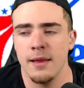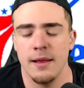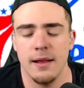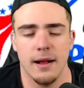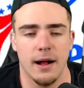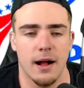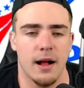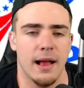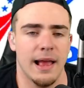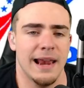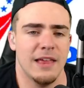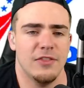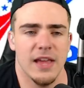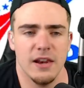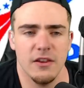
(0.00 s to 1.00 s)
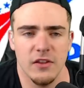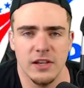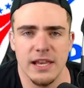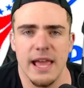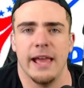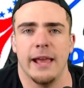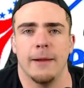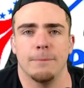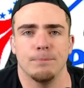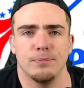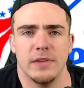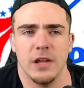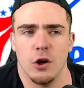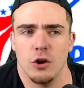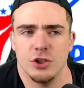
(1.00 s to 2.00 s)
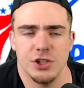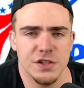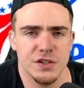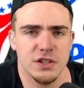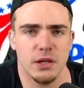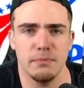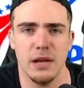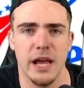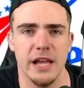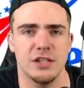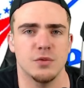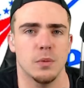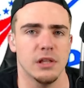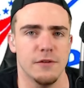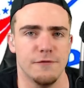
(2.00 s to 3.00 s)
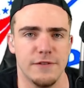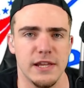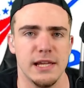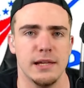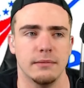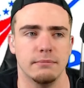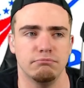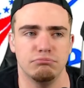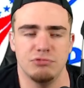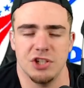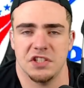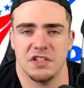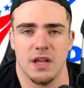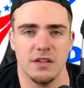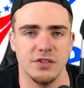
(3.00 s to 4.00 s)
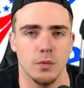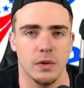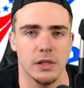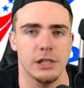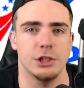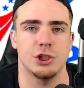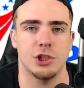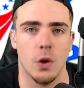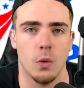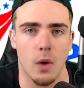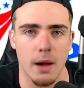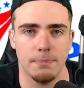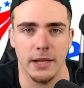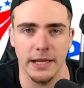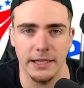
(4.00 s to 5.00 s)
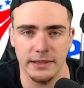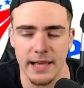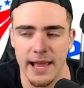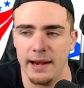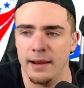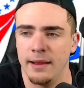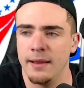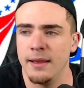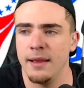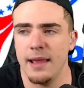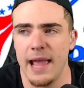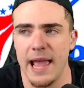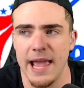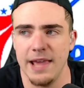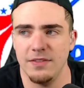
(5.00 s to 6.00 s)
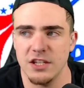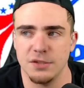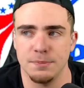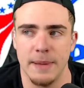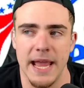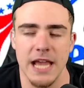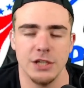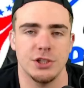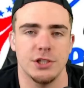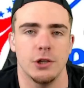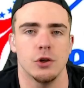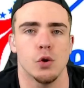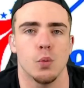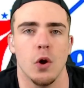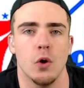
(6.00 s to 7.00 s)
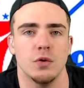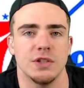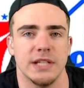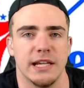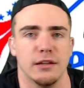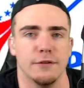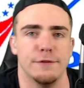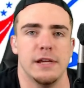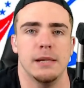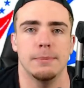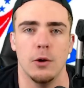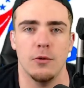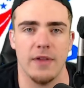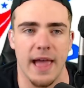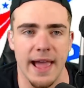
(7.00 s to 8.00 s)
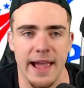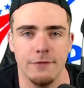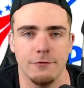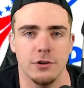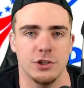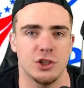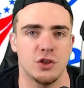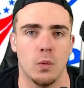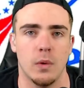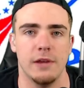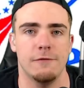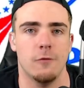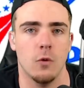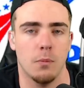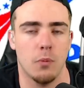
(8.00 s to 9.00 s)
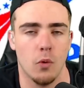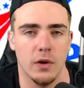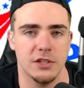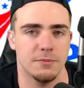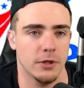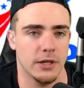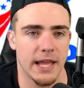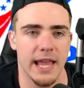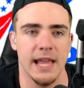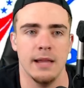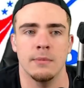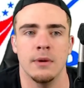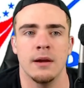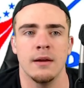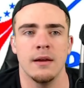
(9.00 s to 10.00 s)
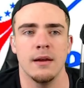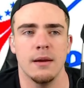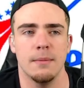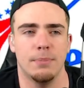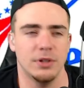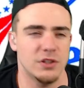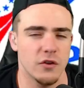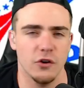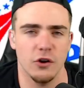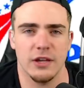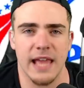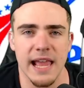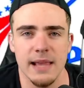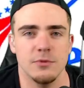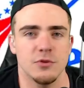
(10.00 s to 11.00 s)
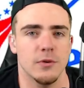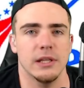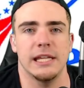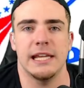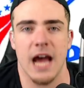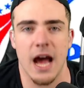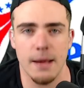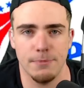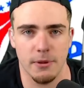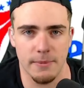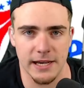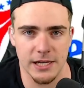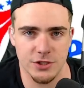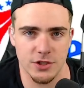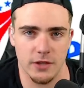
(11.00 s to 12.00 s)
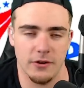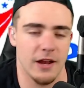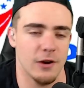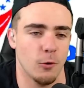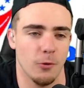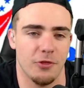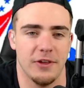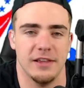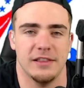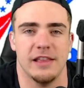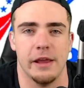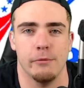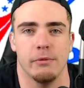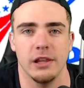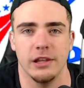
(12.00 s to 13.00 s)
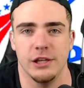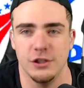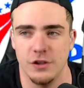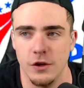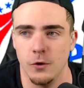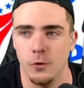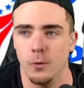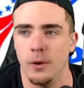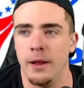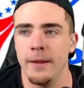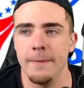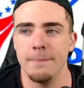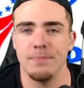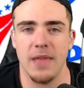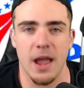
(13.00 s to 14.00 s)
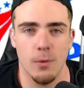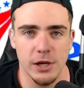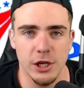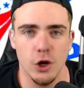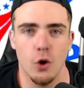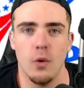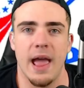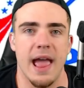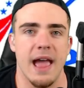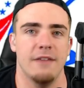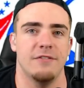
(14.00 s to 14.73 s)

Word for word: Uh, and at the end of the day, there are just some nights where LaVine just doesn't really show up like that. And this past year, DeRozan and LaVine both averaged 24 points per game, but do their games really complement each other? I don't think they really do. And when you don't have